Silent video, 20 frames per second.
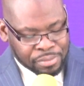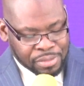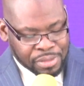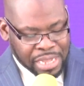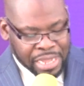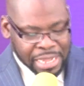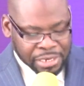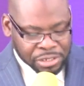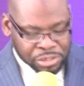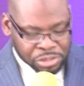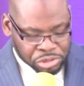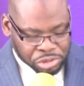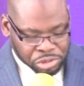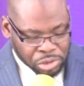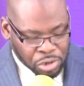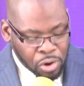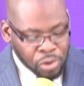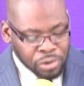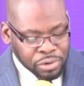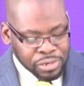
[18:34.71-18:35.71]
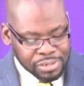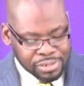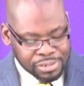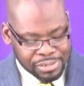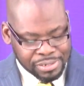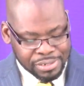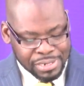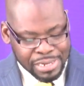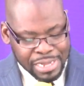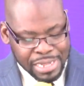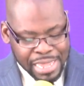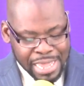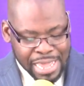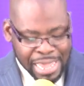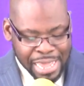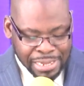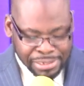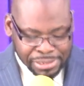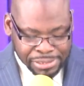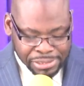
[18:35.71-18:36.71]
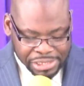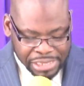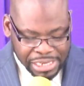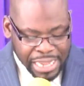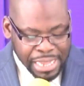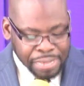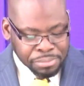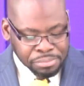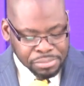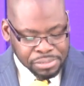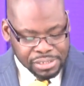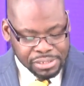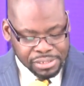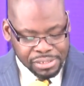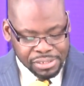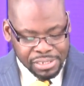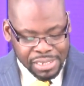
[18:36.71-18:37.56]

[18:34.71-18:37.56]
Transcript: and John and James